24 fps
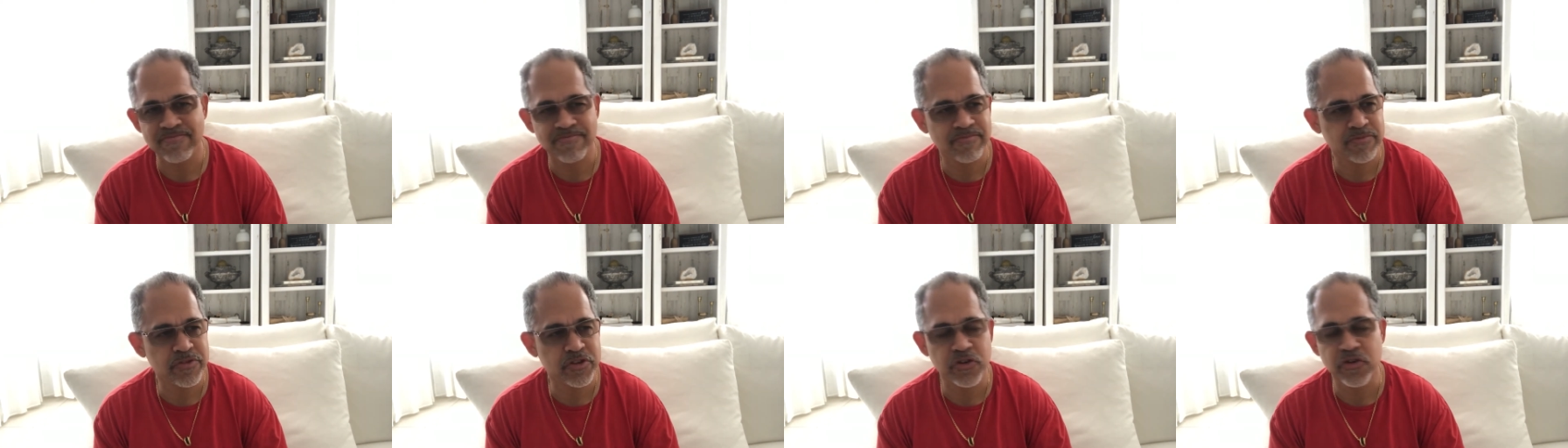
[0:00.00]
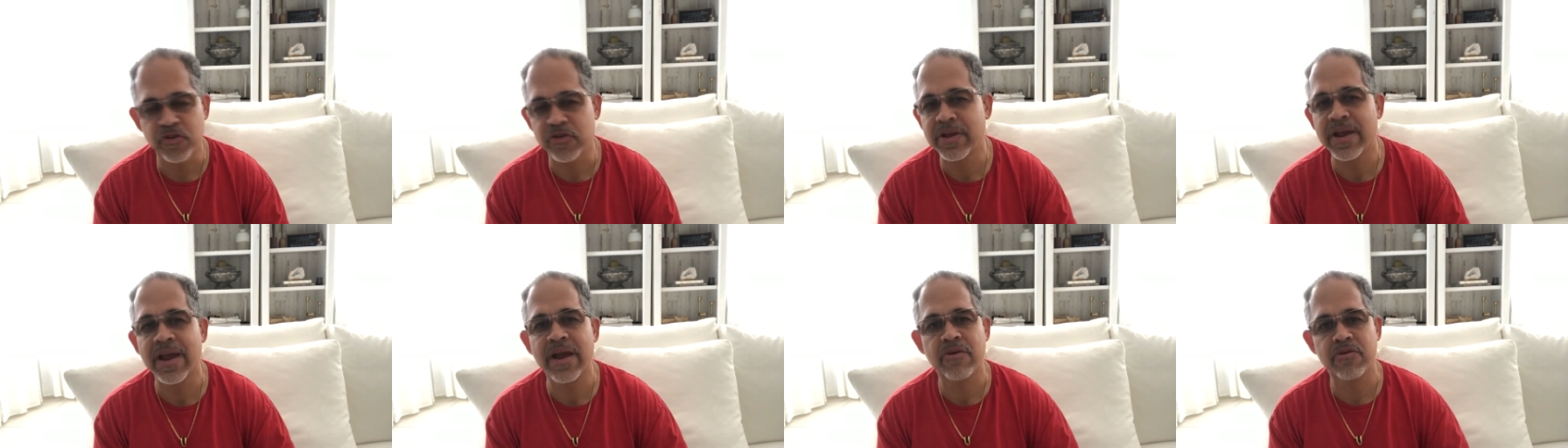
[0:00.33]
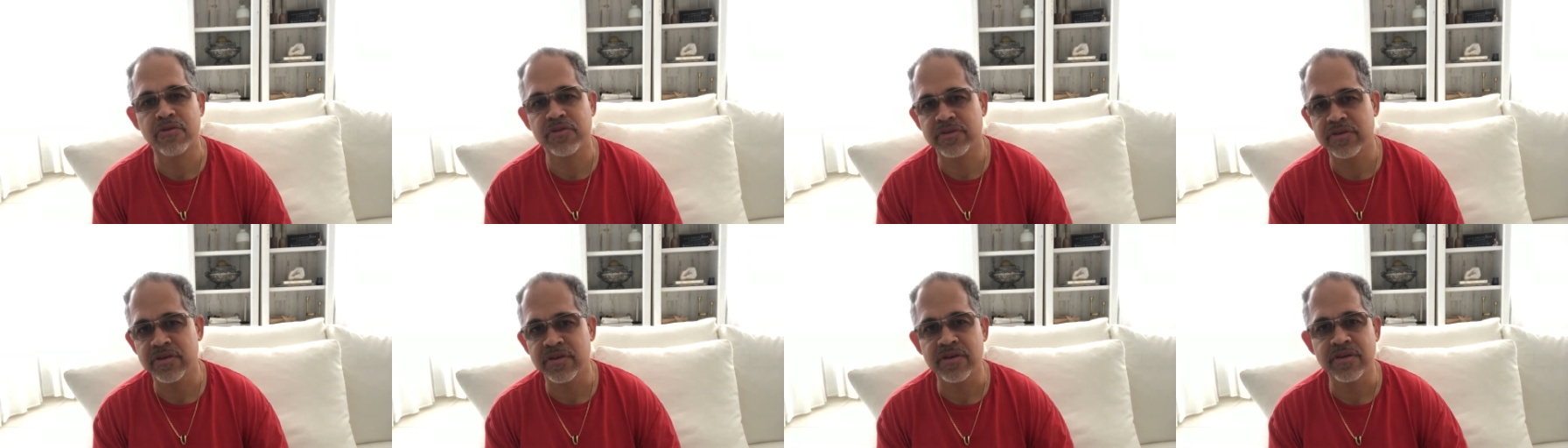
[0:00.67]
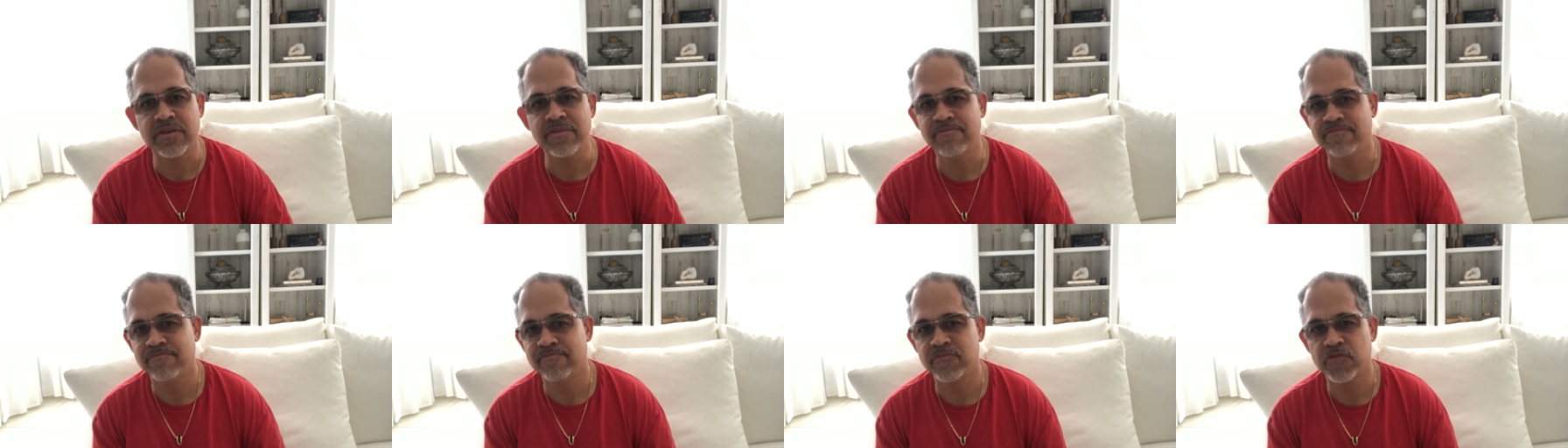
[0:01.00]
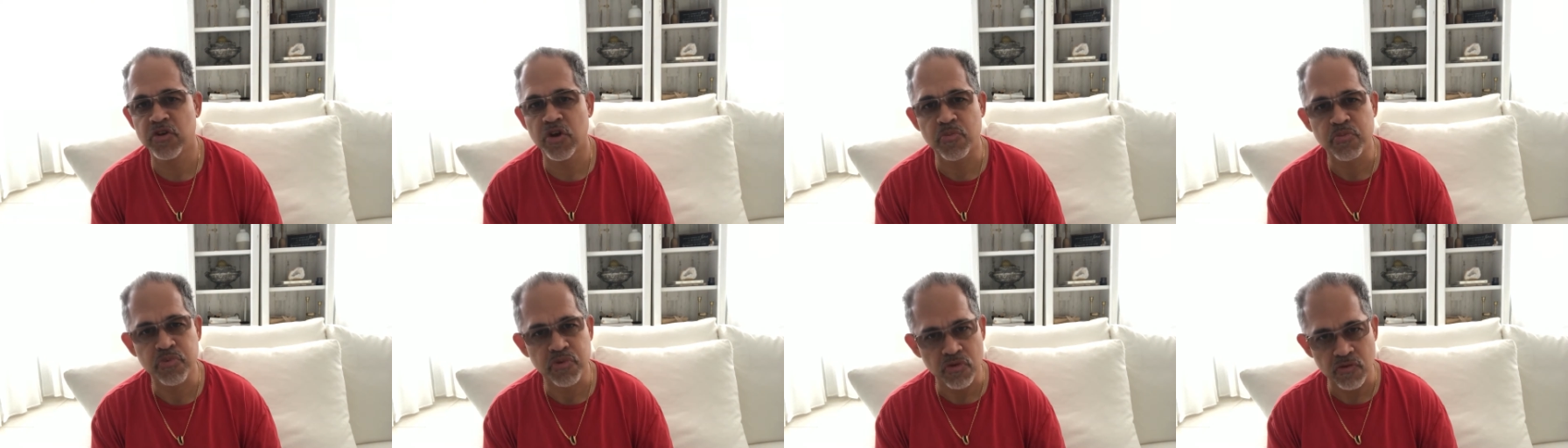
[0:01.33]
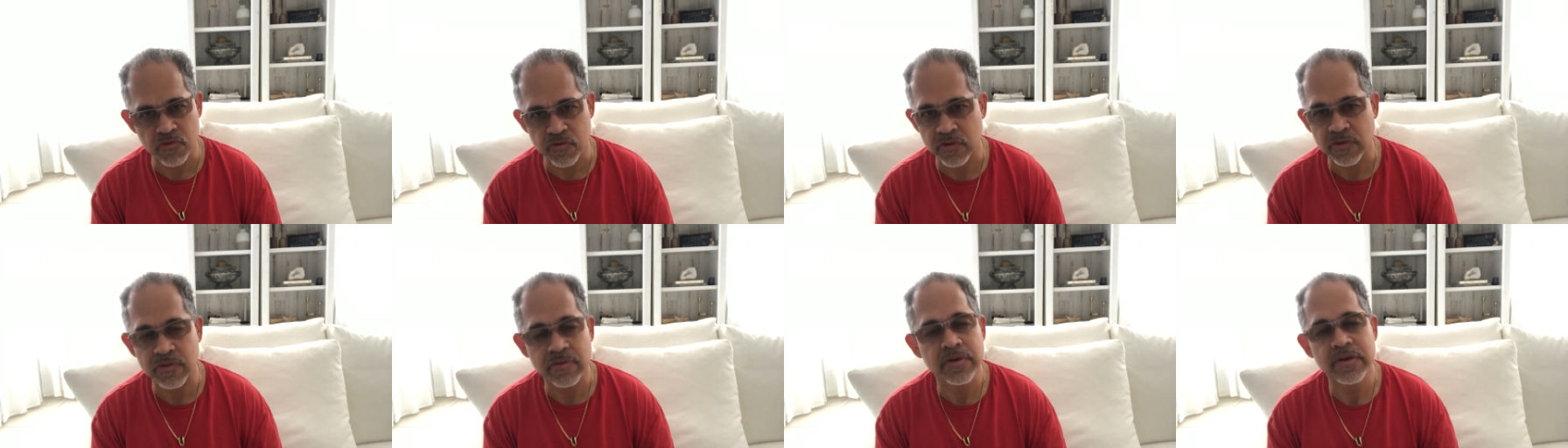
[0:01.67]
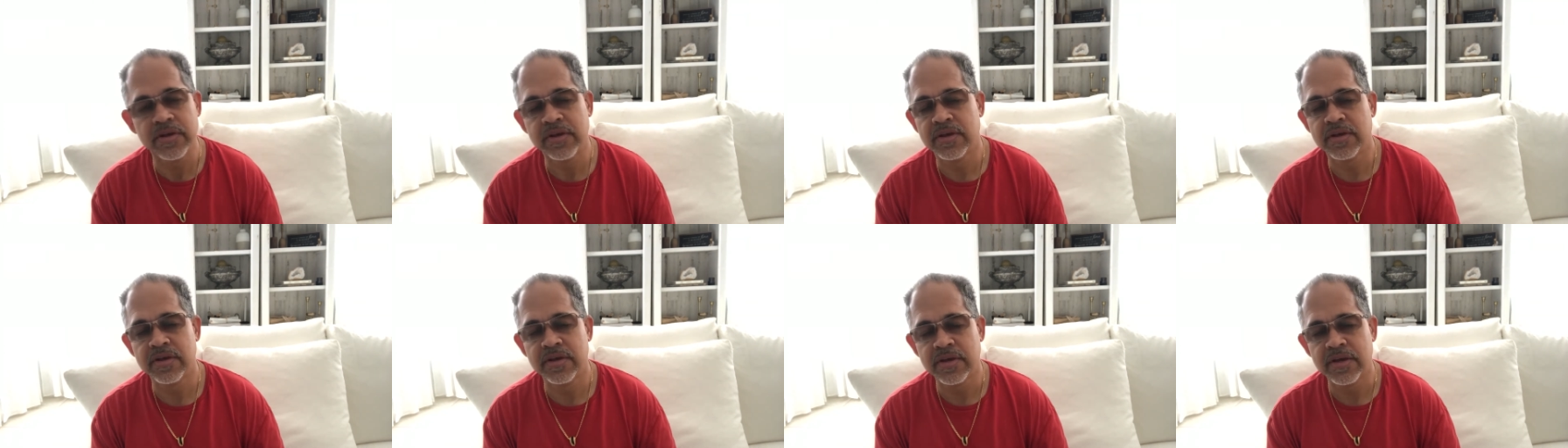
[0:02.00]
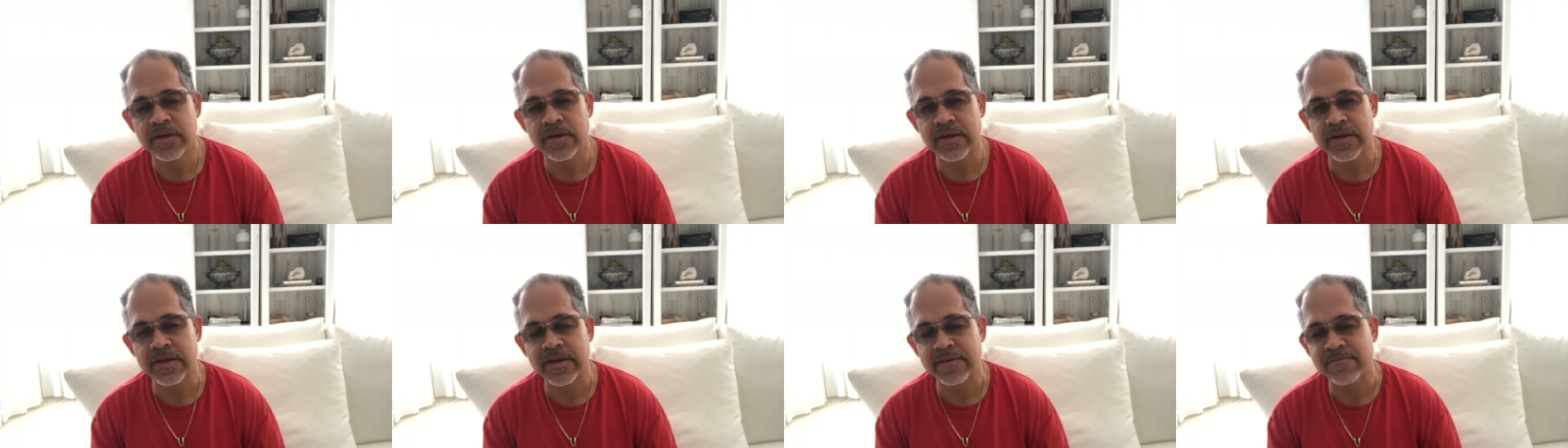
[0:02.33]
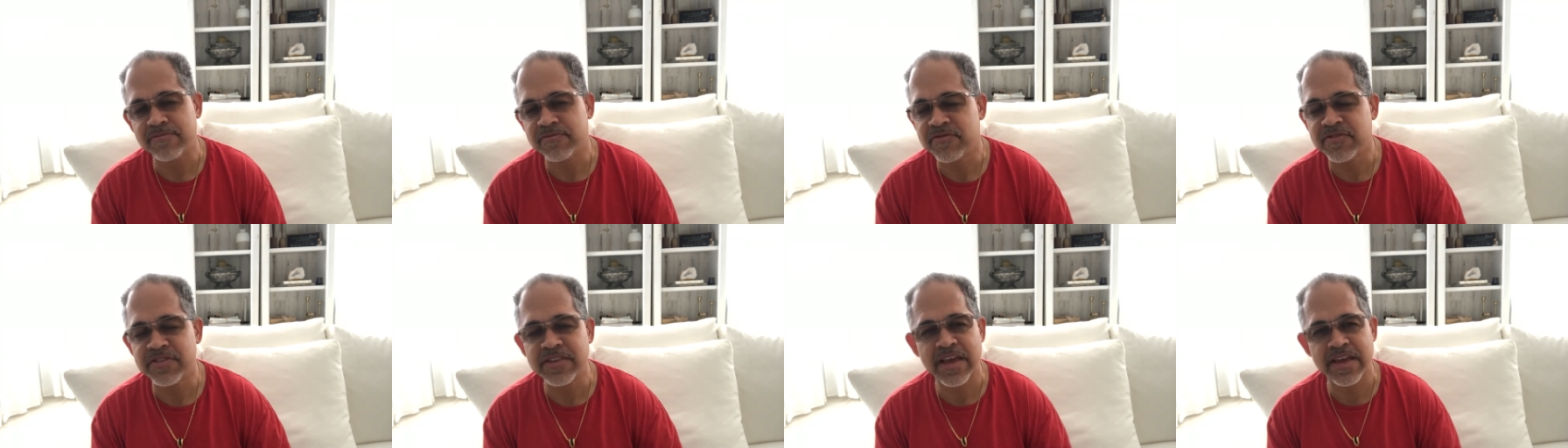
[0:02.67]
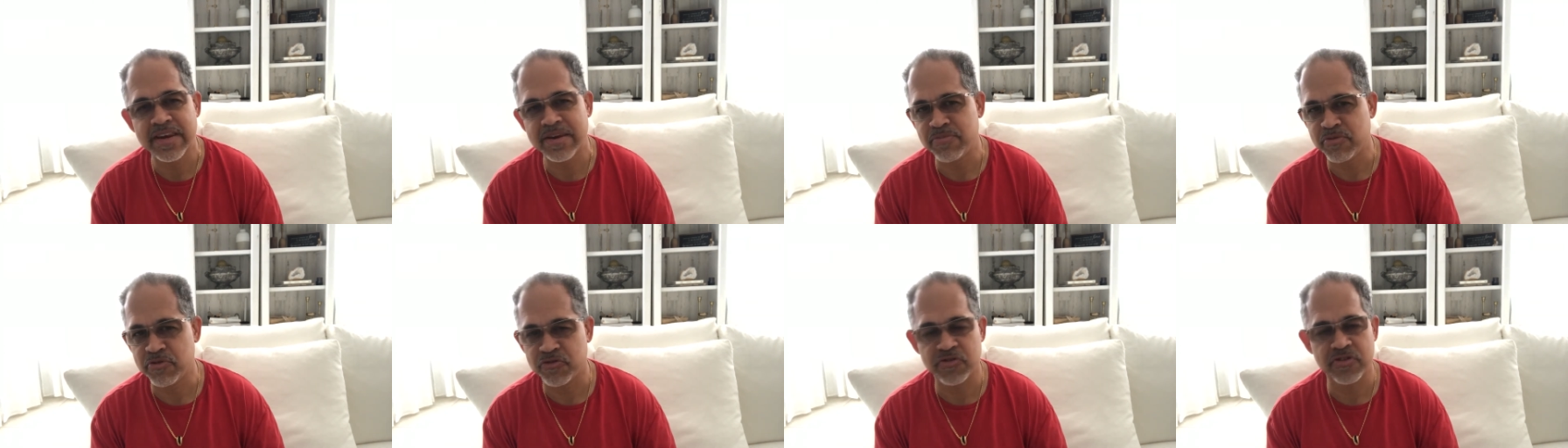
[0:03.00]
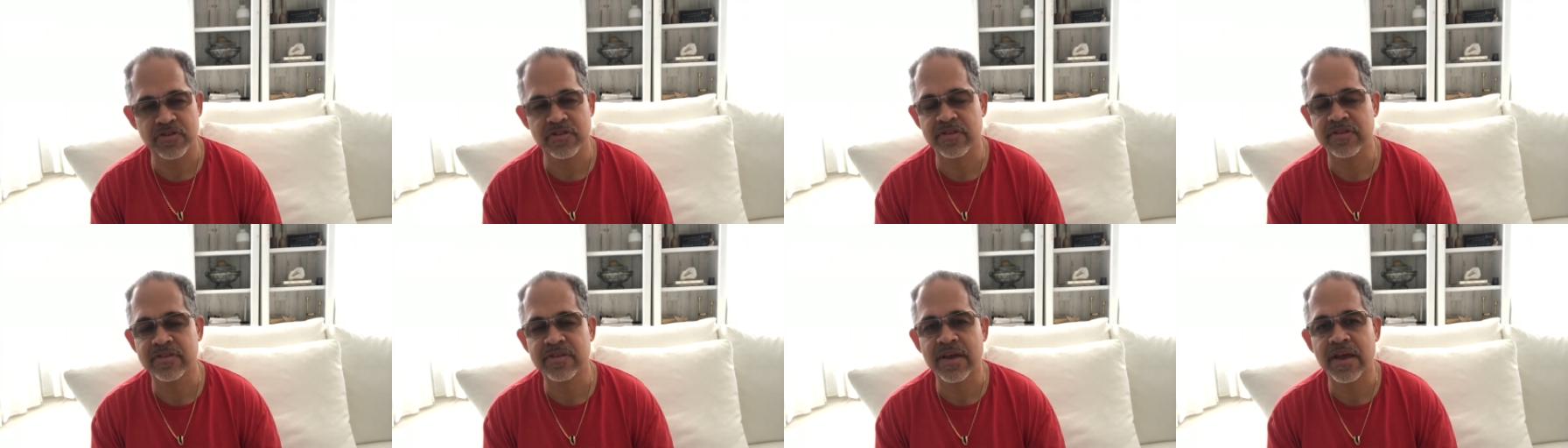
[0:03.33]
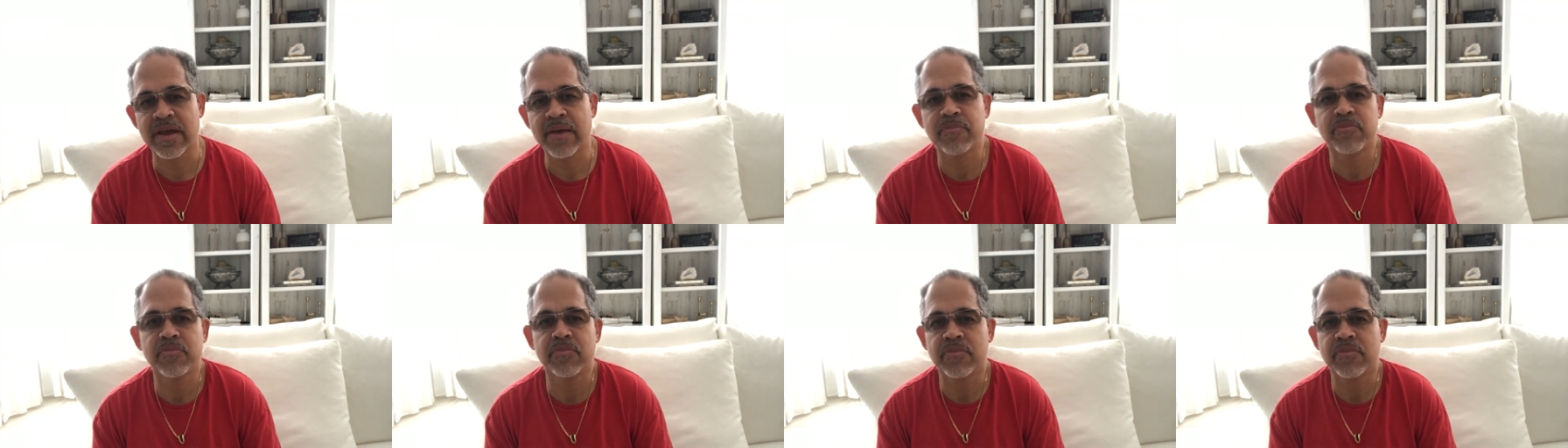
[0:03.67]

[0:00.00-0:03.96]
you're guaranteed approval. 90% of the time.